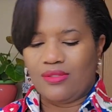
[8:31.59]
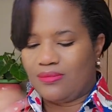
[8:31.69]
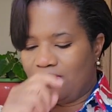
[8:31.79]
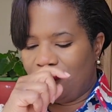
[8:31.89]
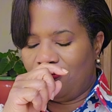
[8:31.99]

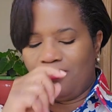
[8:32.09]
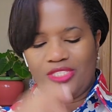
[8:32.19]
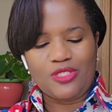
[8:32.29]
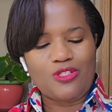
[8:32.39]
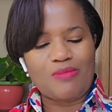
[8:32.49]

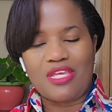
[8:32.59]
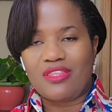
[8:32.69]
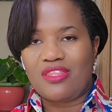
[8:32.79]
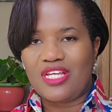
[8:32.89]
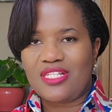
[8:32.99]
excuse me,
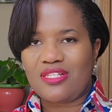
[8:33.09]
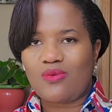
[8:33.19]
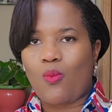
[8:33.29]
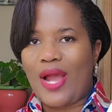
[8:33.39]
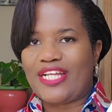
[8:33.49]
this
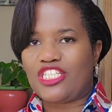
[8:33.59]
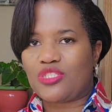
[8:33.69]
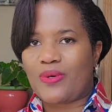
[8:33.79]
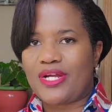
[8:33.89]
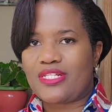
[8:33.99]
white
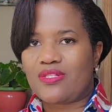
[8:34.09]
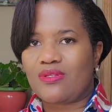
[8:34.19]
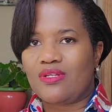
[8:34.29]
shorts